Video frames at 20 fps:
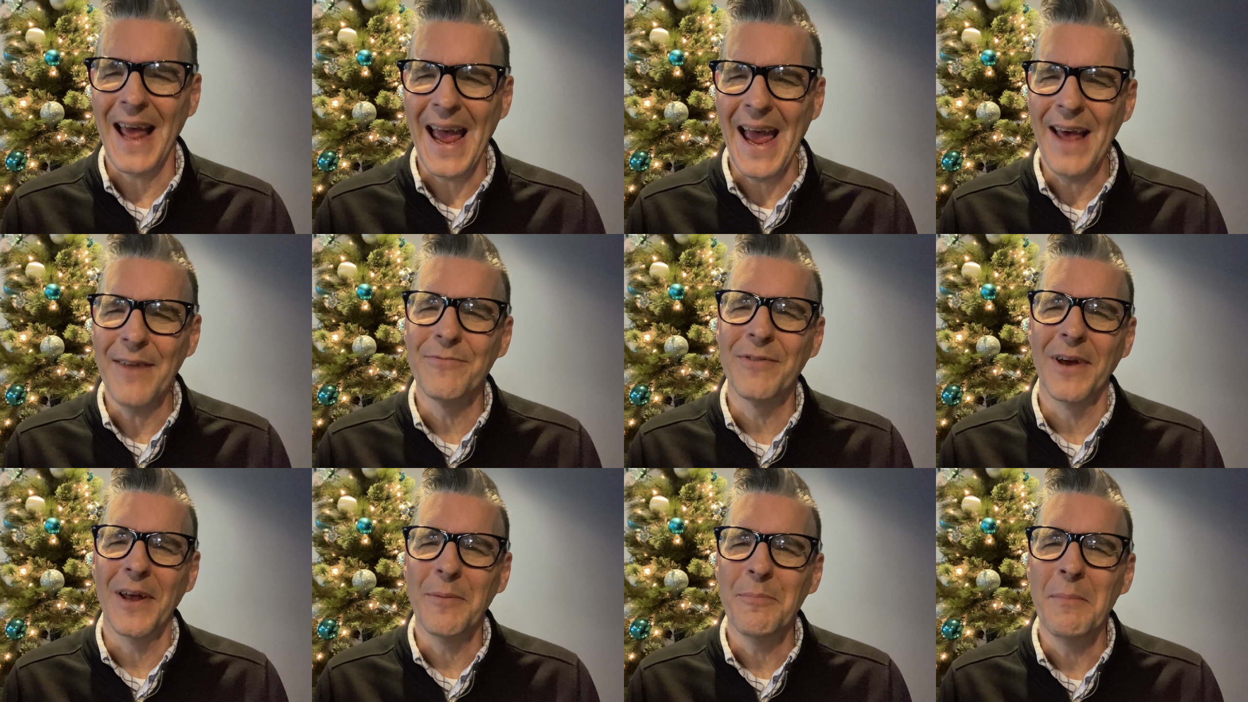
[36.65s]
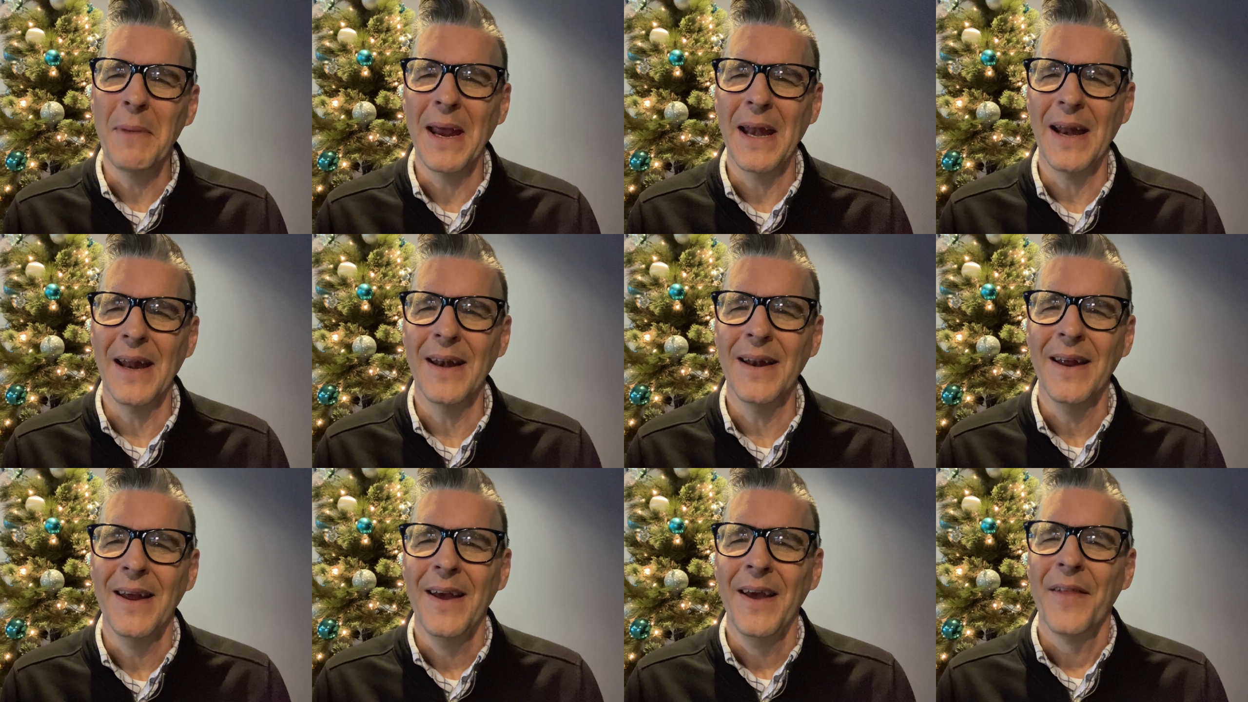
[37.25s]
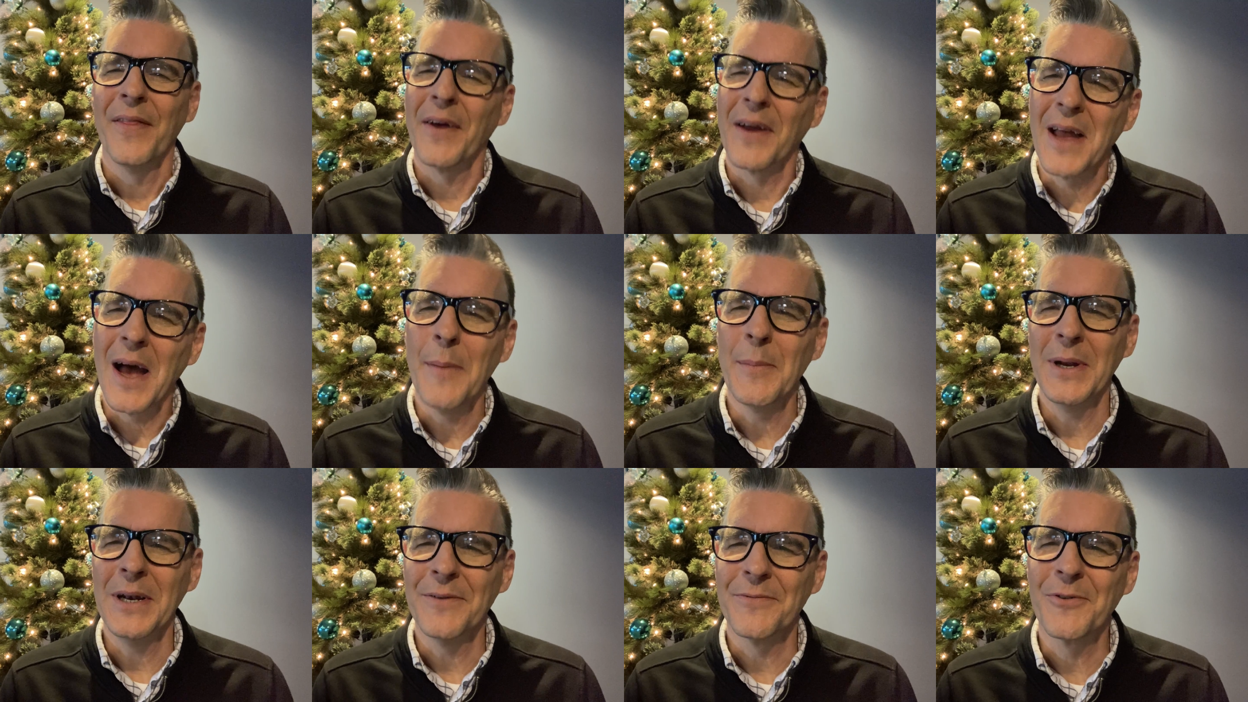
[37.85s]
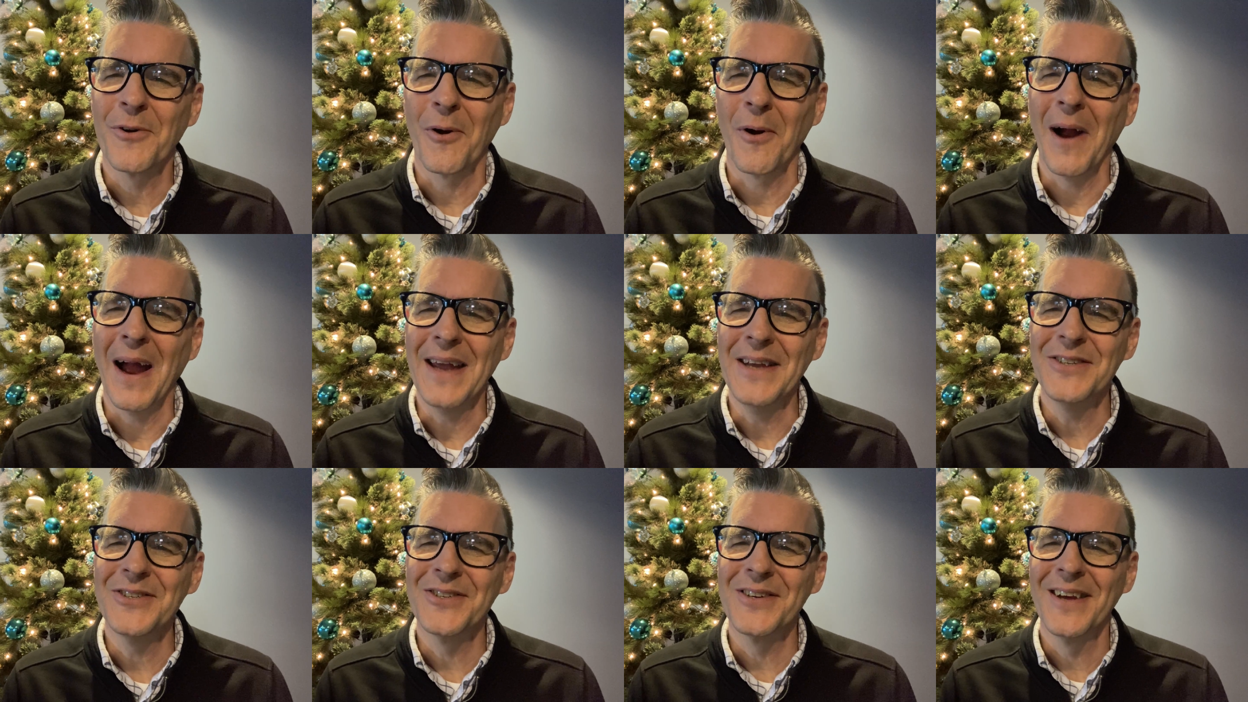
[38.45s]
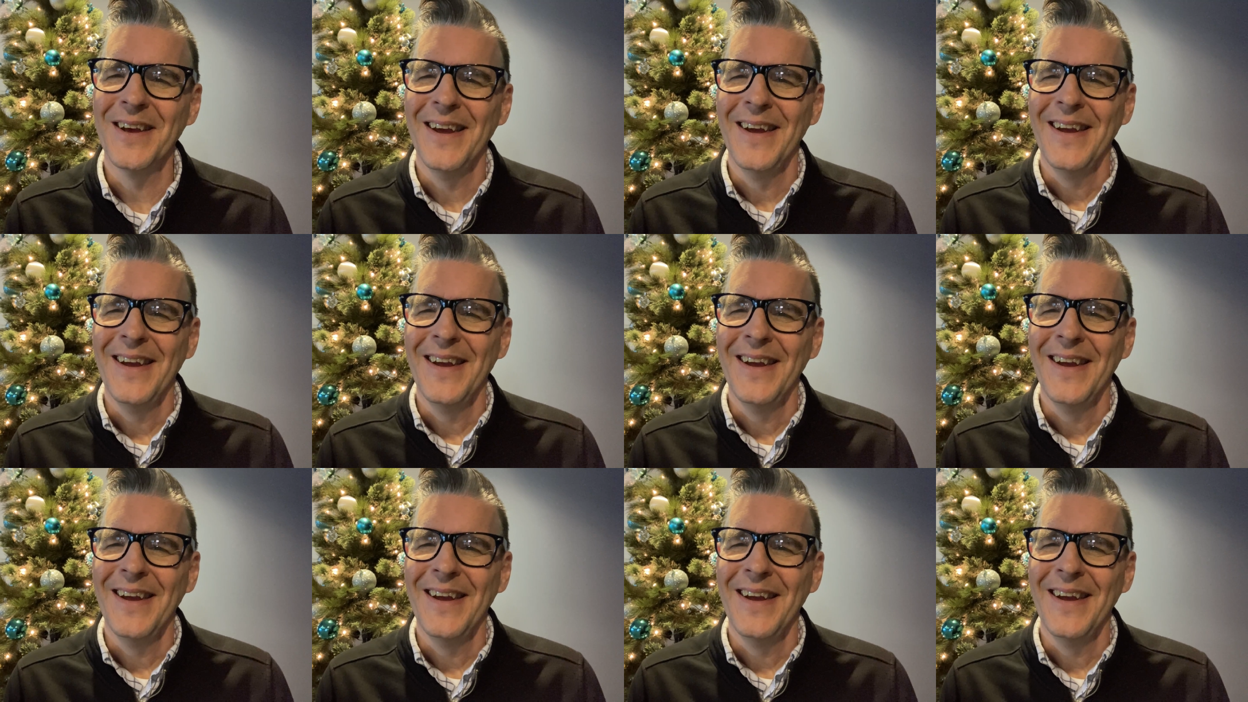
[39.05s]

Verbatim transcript: Advent meaning the coming of Christ.